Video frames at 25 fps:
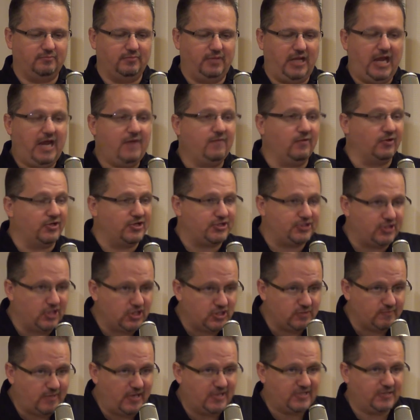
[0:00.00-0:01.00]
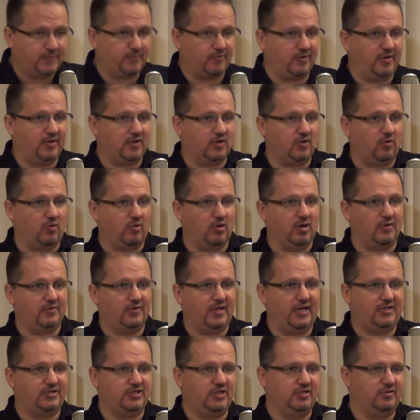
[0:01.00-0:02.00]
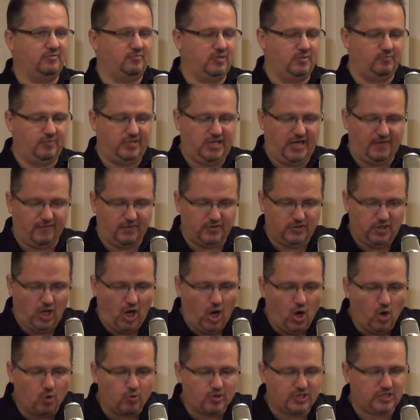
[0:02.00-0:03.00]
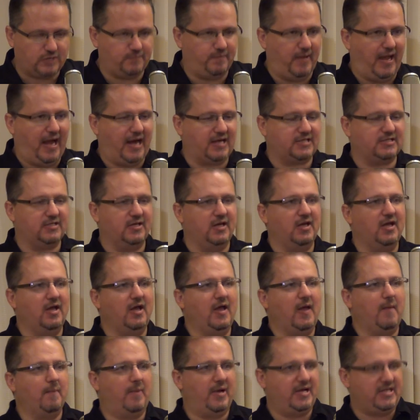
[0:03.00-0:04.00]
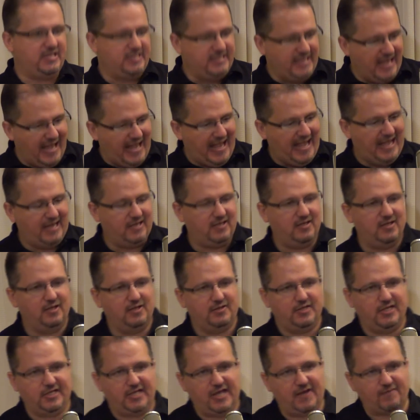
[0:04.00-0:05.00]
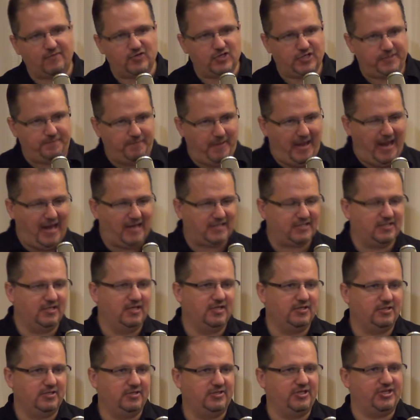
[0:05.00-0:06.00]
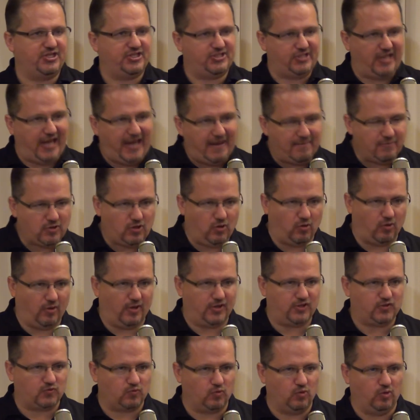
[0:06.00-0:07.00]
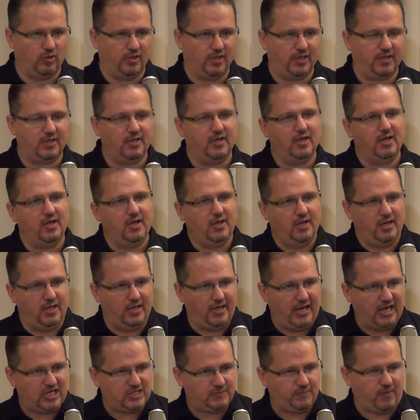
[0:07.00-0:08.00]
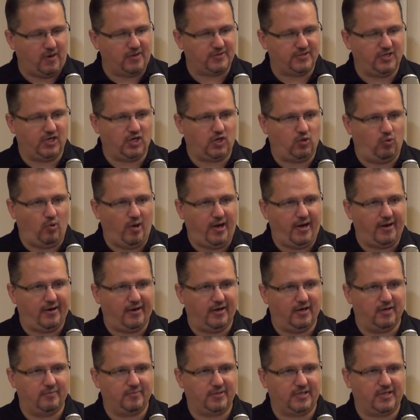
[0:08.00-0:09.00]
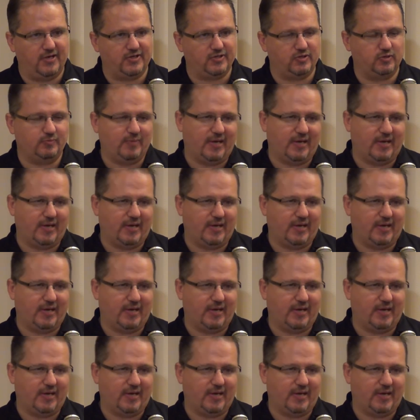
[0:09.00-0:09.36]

evil decision by the Supreme Court that should be given no respect. But yet, they give respect to the same court's ruling in Ex parte Queren, because it was